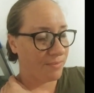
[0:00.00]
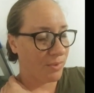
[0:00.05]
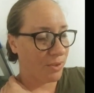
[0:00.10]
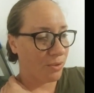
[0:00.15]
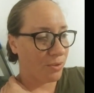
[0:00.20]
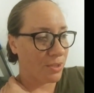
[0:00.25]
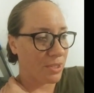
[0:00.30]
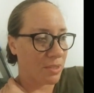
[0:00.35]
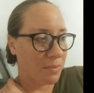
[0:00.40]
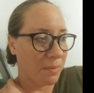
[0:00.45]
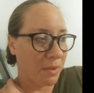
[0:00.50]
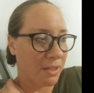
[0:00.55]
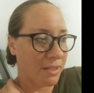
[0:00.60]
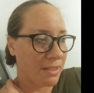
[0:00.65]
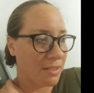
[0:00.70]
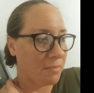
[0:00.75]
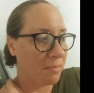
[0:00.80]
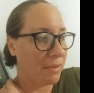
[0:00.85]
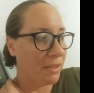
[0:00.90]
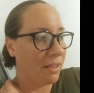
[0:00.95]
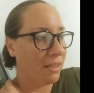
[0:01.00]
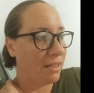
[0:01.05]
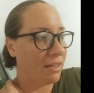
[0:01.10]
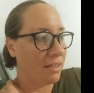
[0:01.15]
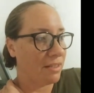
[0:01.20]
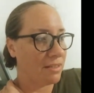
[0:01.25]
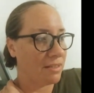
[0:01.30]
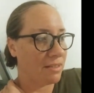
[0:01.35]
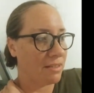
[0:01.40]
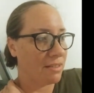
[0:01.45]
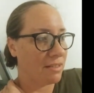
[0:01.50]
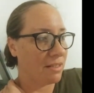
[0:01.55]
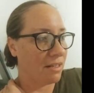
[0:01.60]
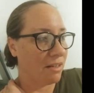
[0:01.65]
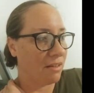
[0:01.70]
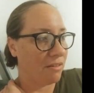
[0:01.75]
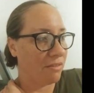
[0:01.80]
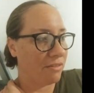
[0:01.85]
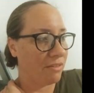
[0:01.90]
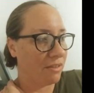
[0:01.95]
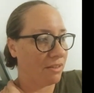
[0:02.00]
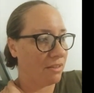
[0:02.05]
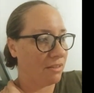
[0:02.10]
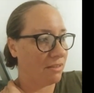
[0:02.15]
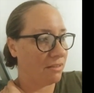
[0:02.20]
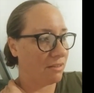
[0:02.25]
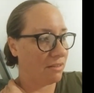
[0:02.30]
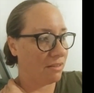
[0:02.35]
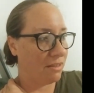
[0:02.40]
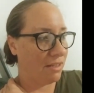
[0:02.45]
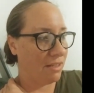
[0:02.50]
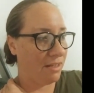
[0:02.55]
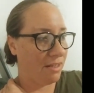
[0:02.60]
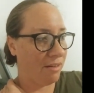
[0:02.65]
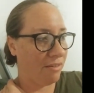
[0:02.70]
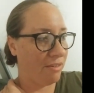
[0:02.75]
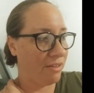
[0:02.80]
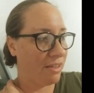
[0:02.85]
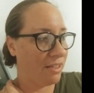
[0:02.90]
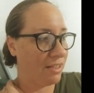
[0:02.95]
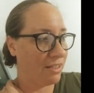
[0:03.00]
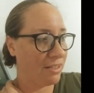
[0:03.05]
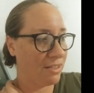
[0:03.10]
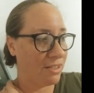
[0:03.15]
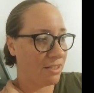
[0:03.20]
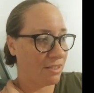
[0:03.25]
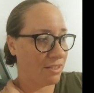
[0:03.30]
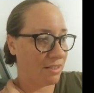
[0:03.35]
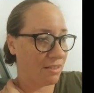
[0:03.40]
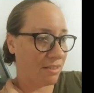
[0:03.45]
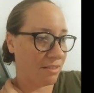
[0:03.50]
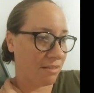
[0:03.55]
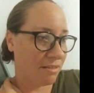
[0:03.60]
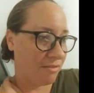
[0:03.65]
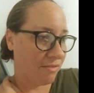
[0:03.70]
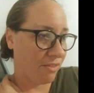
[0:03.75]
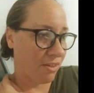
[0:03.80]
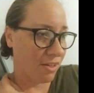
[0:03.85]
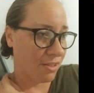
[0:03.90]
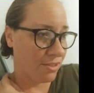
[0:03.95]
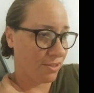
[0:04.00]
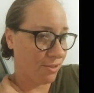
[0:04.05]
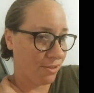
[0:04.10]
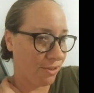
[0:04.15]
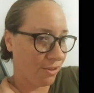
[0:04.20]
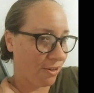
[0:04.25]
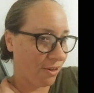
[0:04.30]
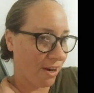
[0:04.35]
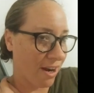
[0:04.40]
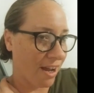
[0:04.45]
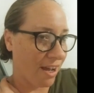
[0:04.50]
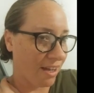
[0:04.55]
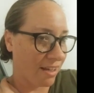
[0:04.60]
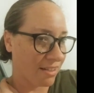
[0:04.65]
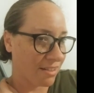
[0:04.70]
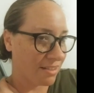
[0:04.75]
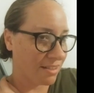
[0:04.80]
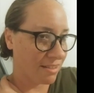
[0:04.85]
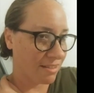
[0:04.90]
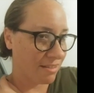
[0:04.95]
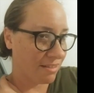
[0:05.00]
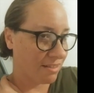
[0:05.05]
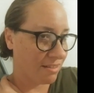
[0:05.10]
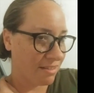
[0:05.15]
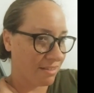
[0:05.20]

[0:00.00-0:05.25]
your responsibilities and stuff, and everything just falls through the cracks.